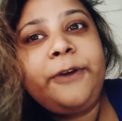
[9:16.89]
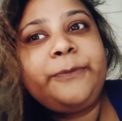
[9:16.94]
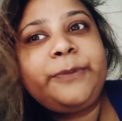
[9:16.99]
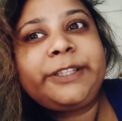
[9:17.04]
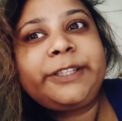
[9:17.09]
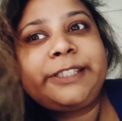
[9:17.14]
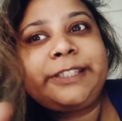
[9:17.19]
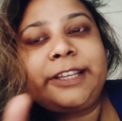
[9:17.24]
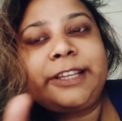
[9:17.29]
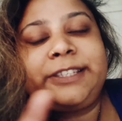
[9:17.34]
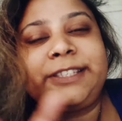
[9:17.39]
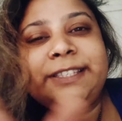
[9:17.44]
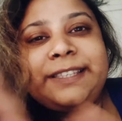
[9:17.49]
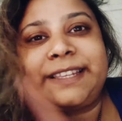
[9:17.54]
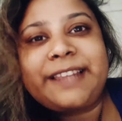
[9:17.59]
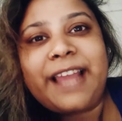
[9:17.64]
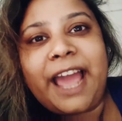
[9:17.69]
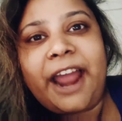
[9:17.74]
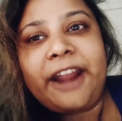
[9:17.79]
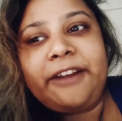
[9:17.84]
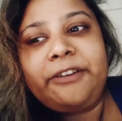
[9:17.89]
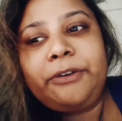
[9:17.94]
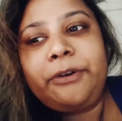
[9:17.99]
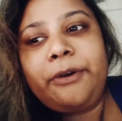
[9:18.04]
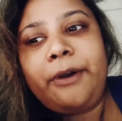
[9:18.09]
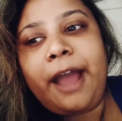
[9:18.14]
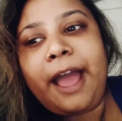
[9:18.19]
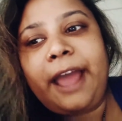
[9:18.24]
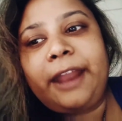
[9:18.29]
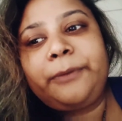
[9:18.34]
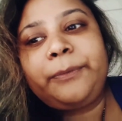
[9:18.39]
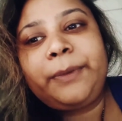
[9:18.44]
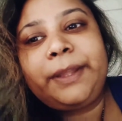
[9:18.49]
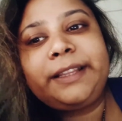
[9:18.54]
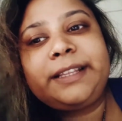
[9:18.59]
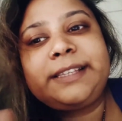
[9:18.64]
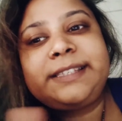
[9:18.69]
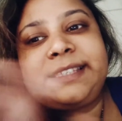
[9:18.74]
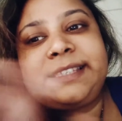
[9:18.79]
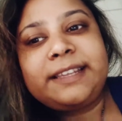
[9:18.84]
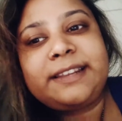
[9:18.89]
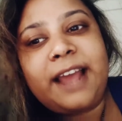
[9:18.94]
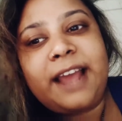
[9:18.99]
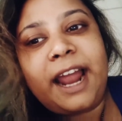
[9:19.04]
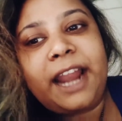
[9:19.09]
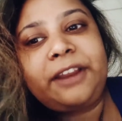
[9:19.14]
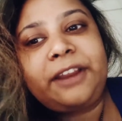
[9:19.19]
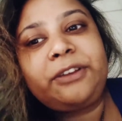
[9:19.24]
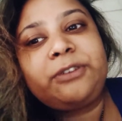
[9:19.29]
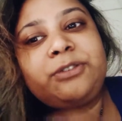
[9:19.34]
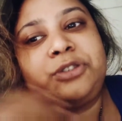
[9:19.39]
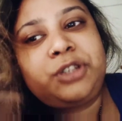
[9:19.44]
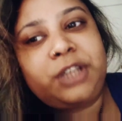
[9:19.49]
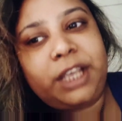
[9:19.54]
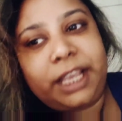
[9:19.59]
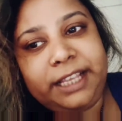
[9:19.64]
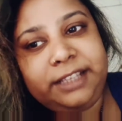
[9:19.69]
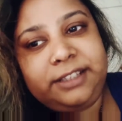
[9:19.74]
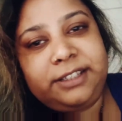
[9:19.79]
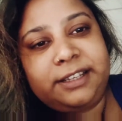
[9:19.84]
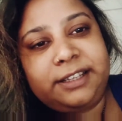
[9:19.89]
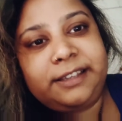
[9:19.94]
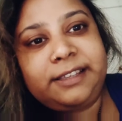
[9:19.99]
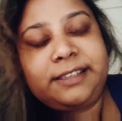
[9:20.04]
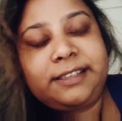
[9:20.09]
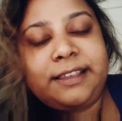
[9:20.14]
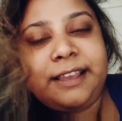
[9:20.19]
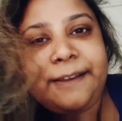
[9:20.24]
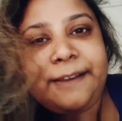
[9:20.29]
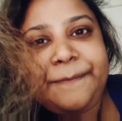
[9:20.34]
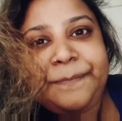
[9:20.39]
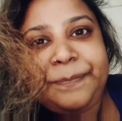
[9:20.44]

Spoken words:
with such scenario, and when the scenario changes,